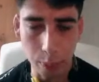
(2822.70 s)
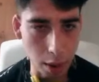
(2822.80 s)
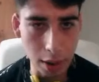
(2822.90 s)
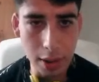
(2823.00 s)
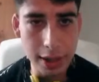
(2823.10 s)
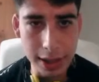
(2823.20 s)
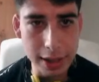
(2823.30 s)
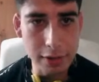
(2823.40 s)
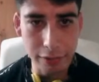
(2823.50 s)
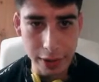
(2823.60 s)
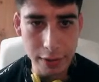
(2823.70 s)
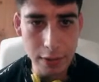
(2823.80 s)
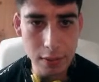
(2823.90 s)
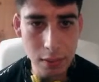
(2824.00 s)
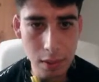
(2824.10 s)
brought an idea to
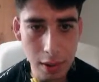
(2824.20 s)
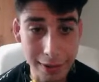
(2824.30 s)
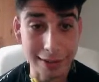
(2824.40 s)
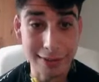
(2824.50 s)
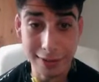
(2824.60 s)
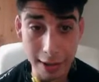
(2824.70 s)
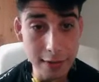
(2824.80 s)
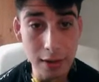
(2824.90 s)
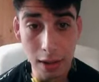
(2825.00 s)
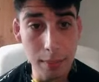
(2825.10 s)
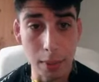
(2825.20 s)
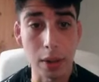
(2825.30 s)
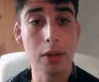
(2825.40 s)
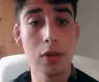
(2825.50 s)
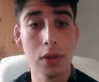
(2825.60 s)
Vince that sells a lot of
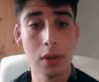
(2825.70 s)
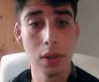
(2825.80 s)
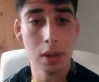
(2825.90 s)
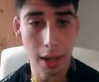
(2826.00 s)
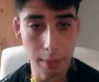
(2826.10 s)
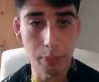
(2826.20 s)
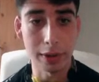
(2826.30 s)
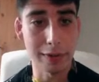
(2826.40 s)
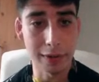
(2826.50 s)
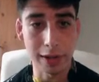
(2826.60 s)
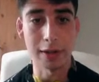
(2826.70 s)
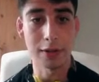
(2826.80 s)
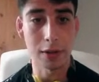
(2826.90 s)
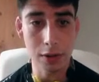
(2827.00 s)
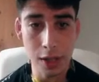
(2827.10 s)
merch and brings the
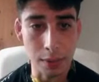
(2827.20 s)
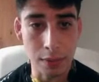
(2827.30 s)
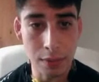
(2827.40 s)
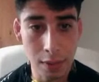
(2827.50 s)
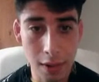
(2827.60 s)
kids to the show.